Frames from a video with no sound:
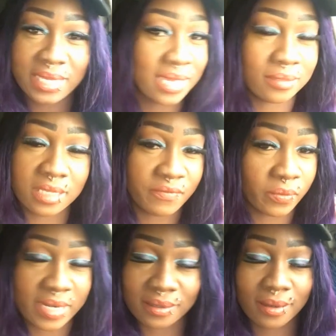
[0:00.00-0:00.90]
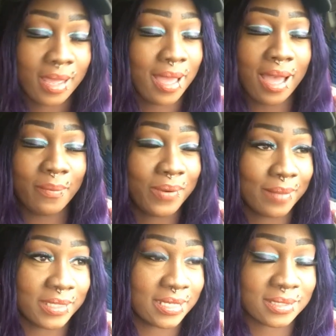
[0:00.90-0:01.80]
I can't think of it right now. I'll
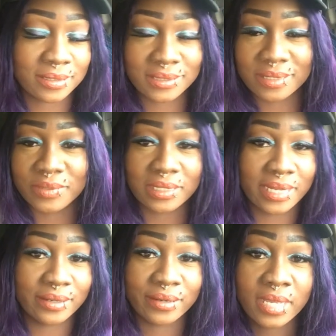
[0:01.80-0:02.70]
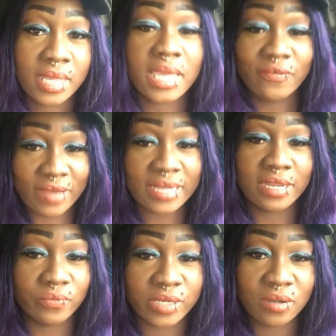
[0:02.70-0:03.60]
probably insert something later if I
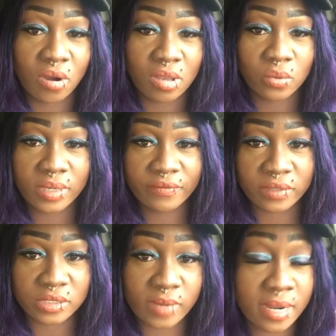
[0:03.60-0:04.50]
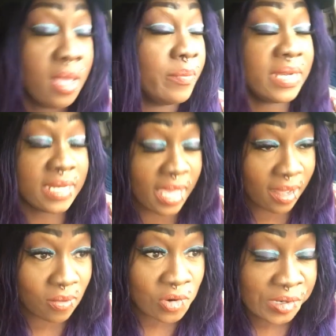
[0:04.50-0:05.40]
can recall or whatever else, right? But
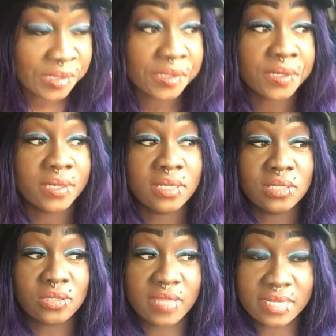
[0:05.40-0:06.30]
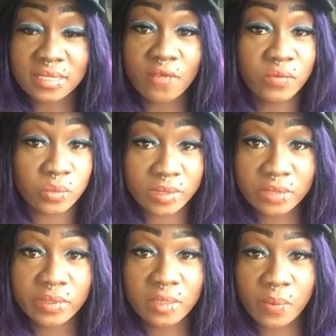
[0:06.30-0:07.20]
anyhow, so that stuff was
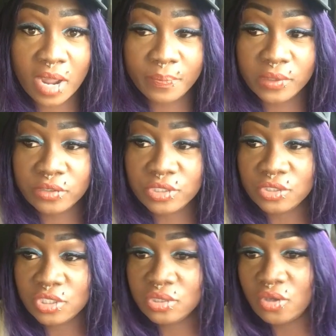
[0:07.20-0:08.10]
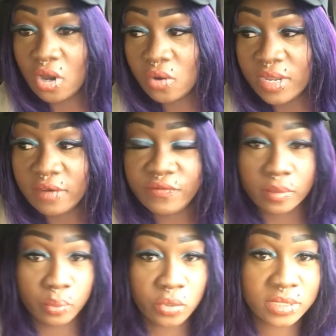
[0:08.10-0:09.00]
really, really popular to just go, and if
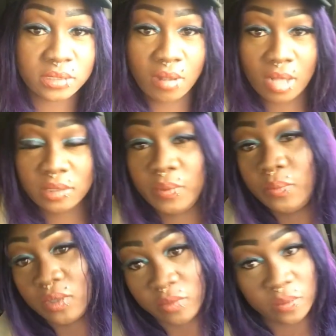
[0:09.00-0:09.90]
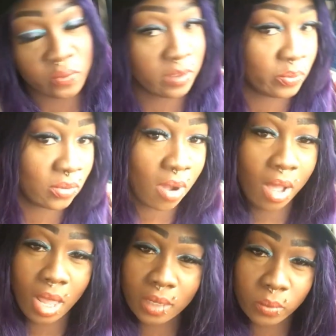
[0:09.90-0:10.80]
you're bored, to talk to people, to meet people
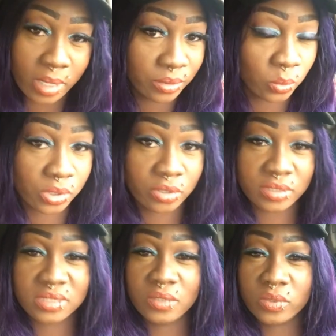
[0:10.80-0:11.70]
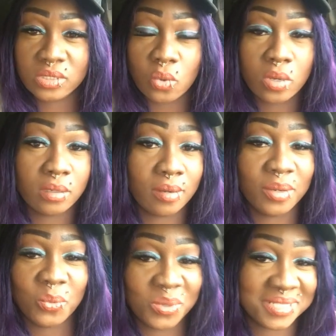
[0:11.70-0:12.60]
all around the world to see what's going
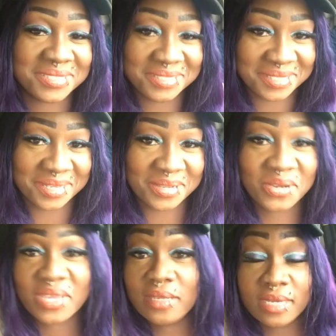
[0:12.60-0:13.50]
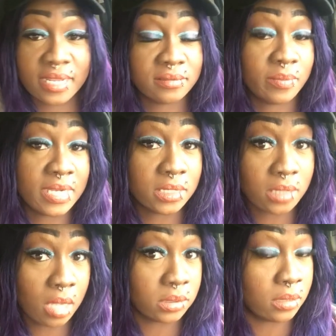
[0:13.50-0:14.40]
on and what's tea, okay? You can have somebody to
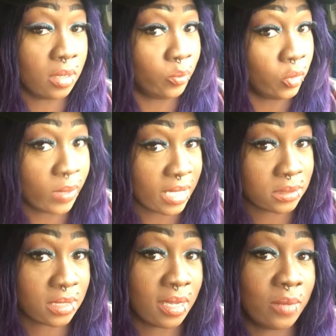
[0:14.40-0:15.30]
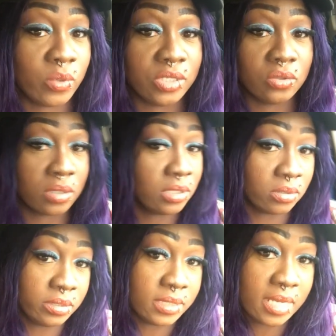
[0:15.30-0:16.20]
talk to help you pass time when you, you
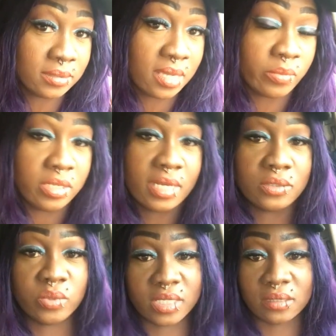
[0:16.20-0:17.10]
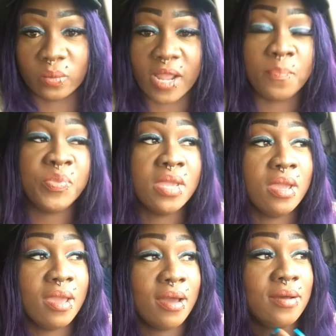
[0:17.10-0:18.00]
know, on your downtime when you're not doing nothing, right?
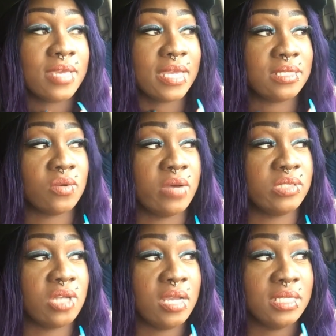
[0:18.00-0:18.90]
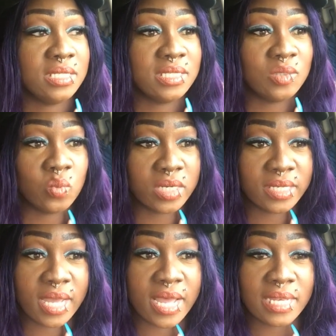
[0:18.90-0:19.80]
Okay, so I was talking to this
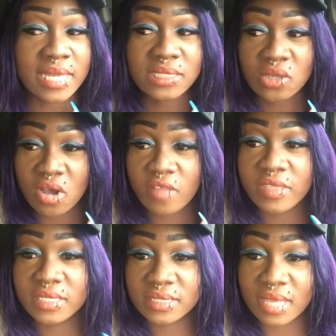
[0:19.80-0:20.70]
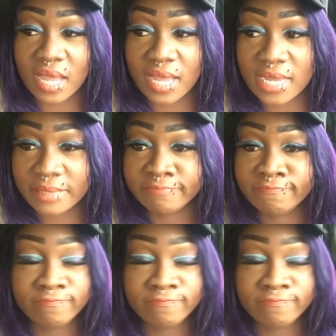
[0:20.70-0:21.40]
one guy. Let's call this guy